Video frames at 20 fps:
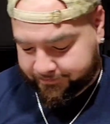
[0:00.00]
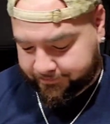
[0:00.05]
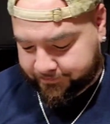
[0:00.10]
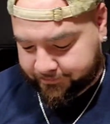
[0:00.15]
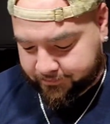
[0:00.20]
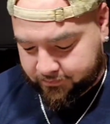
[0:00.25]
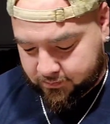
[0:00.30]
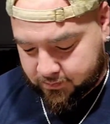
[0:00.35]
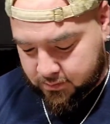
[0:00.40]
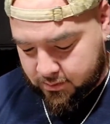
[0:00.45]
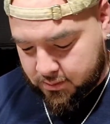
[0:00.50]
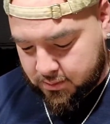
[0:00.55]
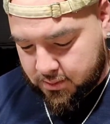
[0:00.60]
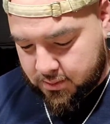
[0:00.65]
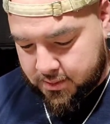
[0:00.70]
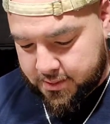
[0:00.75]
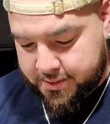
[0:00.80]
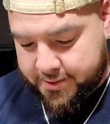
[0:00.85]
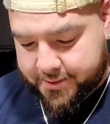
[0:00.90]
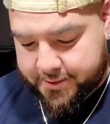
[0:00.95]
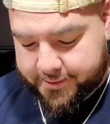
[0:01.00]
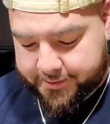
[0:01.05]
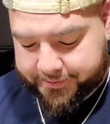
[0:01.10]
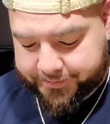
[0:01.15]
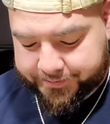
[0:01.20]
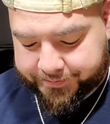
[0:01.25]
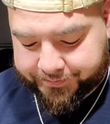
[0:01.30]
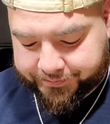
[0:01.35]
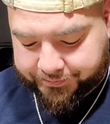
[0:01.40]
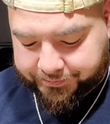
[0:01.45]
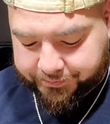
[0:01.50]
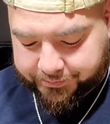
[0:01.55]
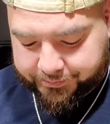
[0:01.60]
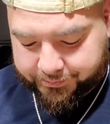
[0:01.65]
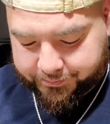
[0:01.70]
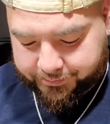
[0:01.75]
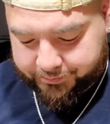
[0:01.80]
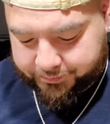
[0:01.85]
No one is speaking in this clip.